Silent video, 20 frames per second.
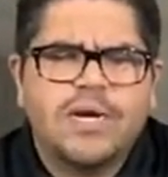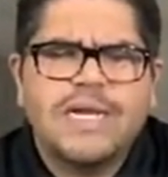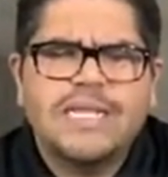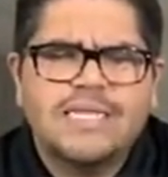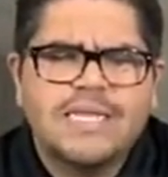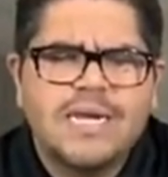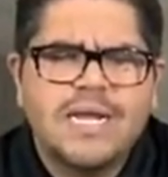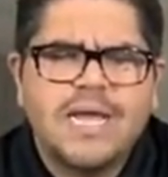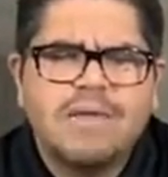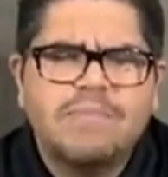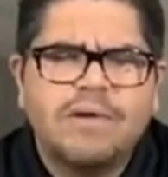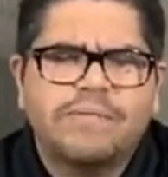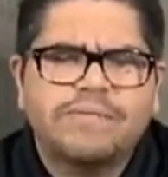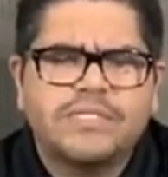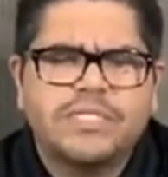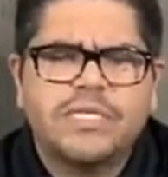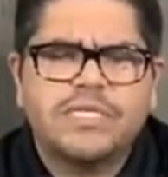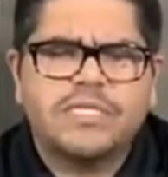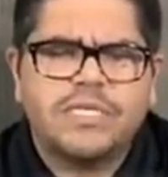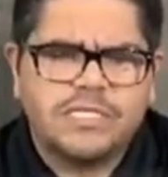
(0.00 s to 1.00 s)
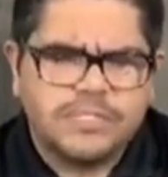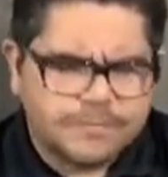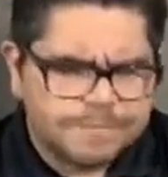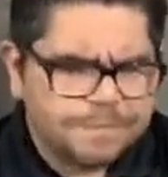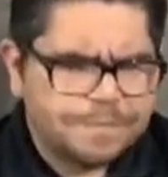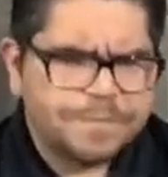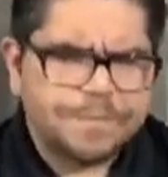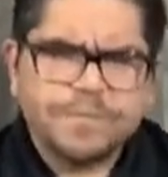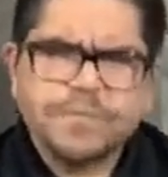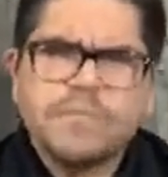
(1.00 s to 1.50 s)
in the name of Jesus.
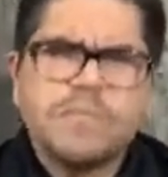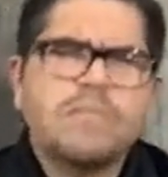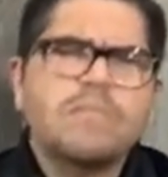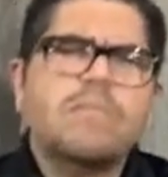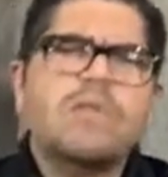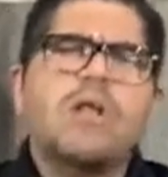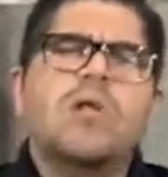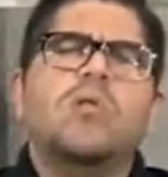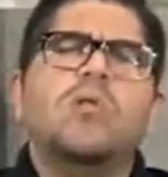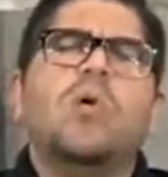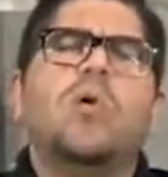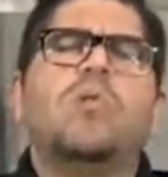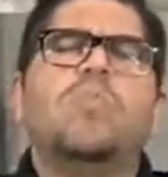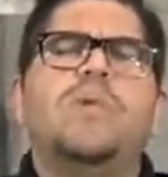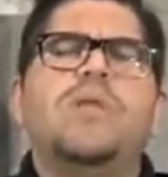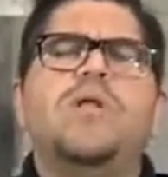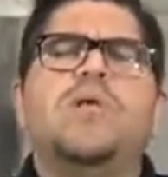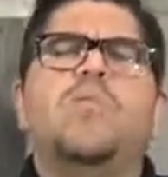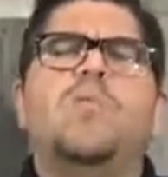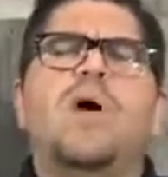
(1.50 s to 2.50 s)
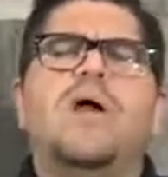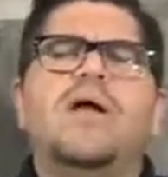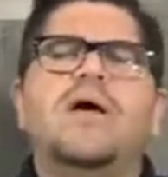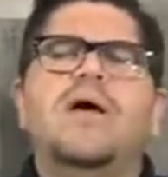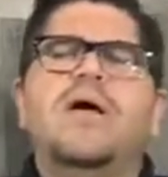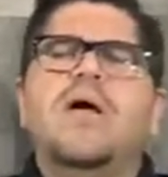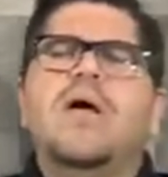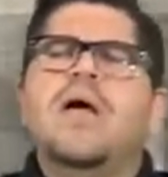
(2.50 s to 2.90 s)
Lord, we don't want to